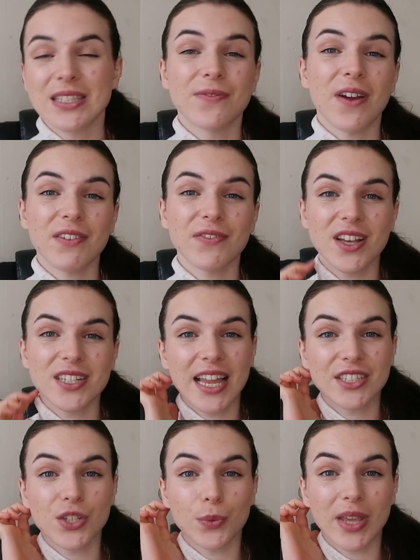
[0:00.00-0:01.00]
the very first
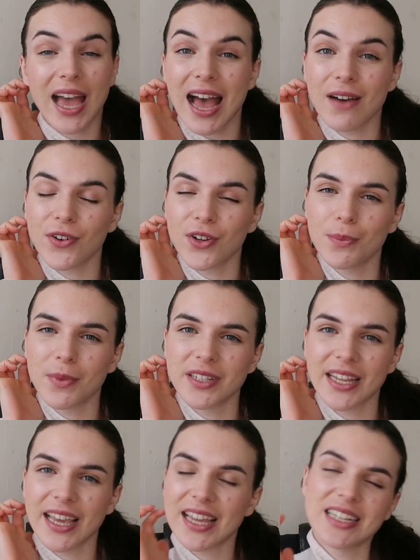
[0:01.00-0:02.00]
lecture we have on a
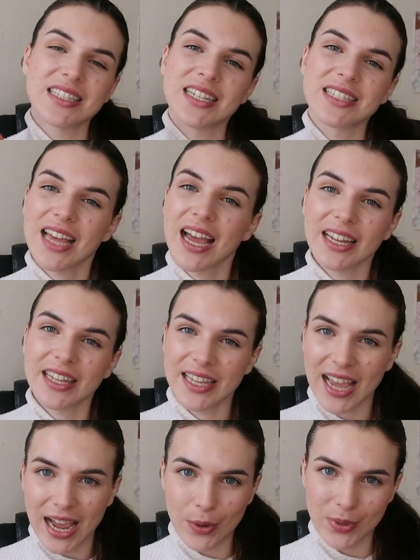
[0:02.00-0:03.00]
Monday and is
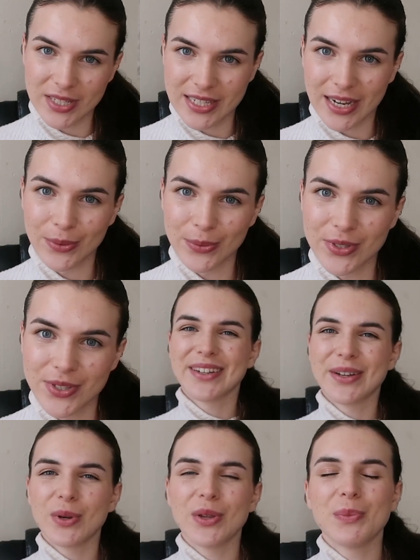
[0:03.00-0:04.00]
exactly how it sounds.
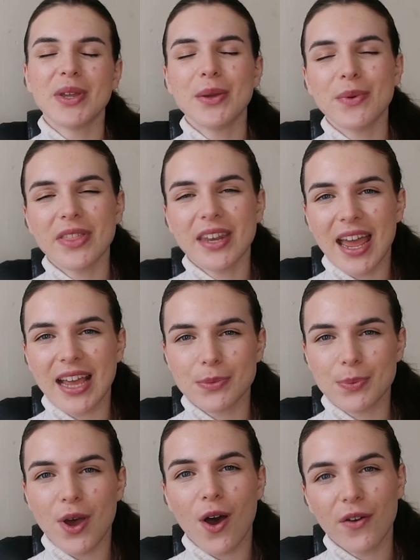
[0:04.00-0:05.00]
You meet with an
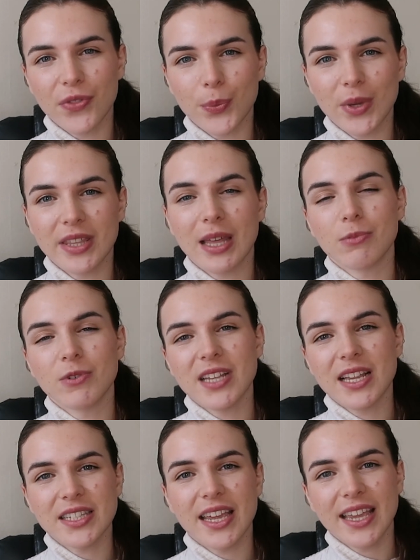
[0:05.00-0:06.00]
expert of the week that
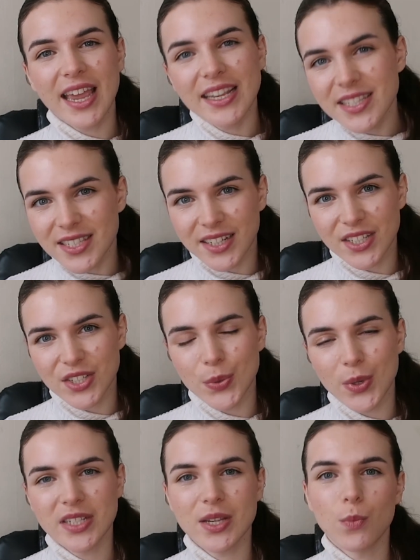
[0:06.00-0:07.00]
presents a case study
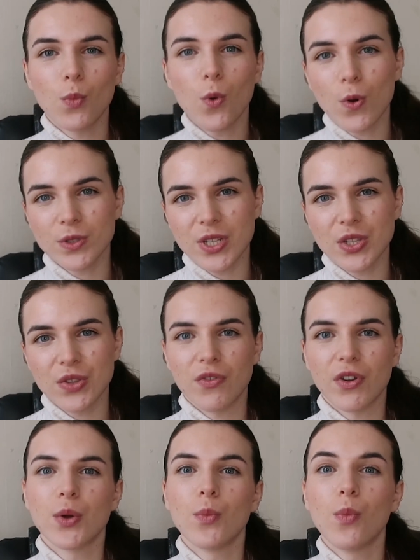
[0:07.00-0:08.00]
to us and walks us
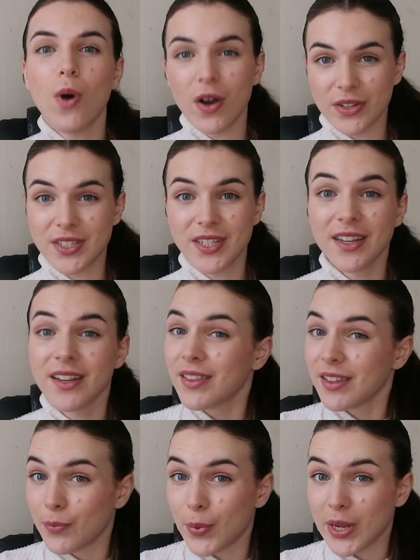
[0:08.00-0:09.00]
through what
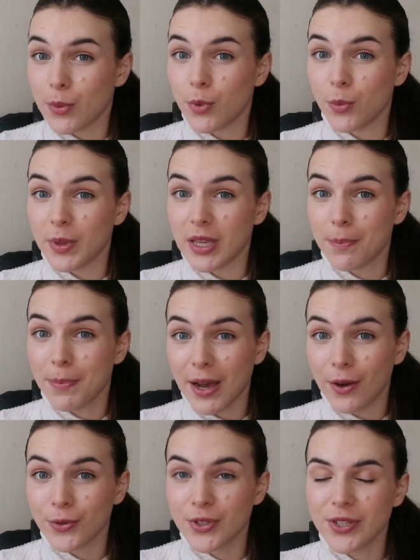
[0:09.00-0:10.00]
the week will be
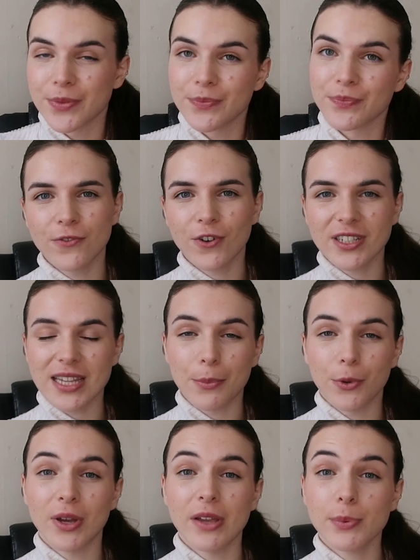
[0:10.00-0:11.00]
about. For
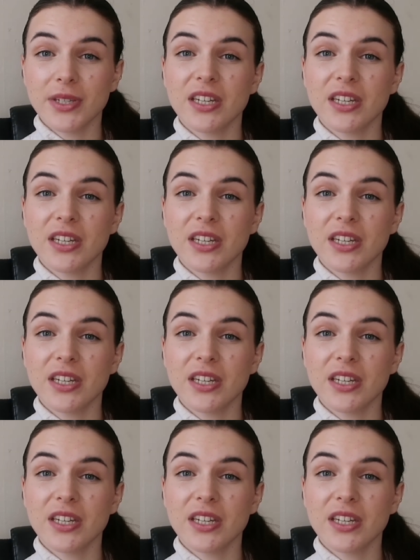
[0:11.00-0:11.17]
example, if we